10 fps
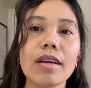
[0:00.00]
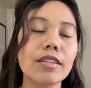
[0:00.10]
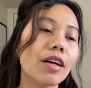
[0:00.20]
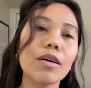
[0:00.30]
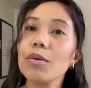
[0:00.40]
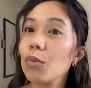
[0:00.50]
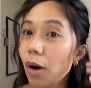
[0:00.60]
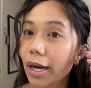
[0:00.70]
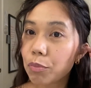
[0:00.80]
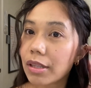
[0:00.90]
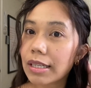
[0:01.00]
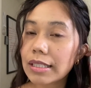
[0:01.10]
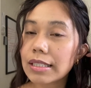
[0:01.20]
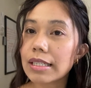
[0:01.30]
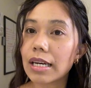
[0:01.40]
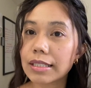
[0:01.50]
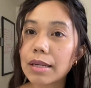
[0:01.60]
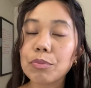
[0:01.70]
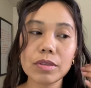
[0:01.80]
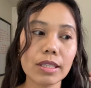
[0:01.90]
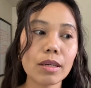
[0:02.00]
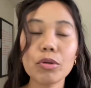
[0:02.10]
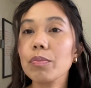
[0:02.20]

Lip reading: So why Singapore